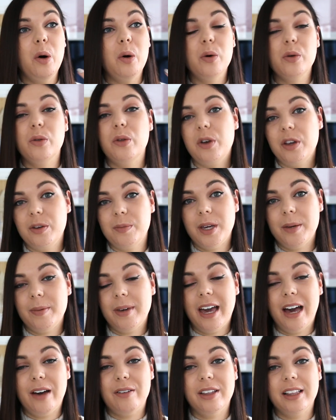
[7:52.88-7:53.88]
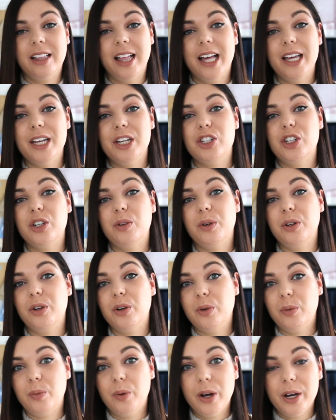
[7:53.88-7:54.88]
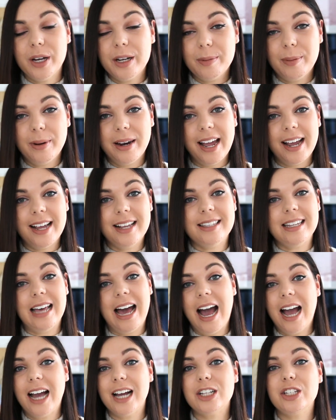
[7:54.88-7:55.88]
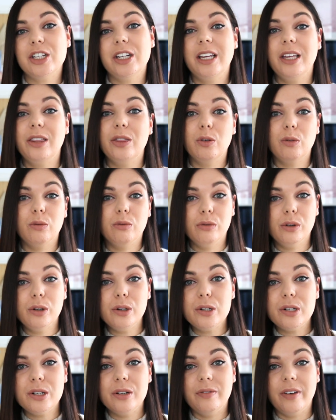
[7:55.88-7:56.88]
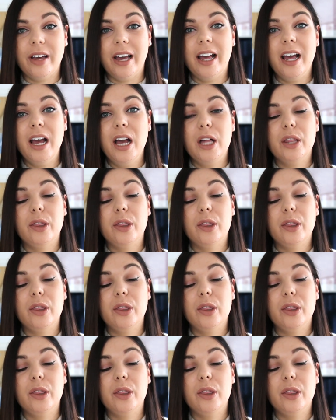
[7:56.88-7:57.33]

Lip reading: although you may be having that issue in your workplace, actually the root of it,